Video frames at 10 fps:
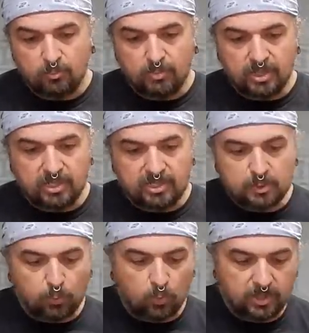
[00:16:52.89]
But at this
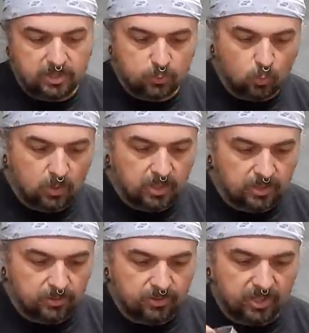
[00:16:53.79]
point, there's one
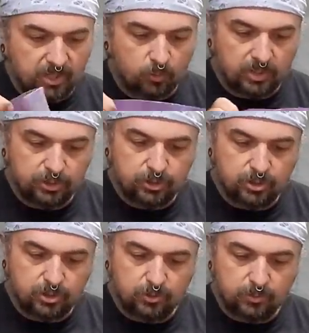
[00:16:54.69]
other thing I really
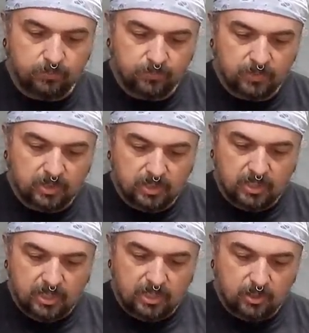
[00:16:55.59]
should do.
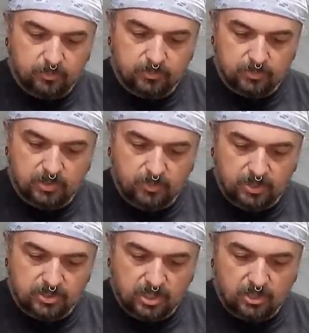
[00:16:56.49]
Oh, didn't mean
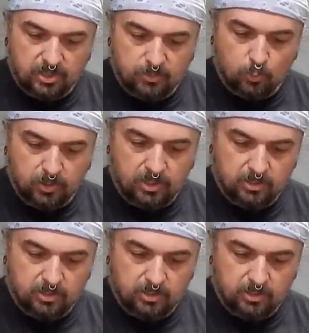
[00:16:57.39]
to scare you there, boy.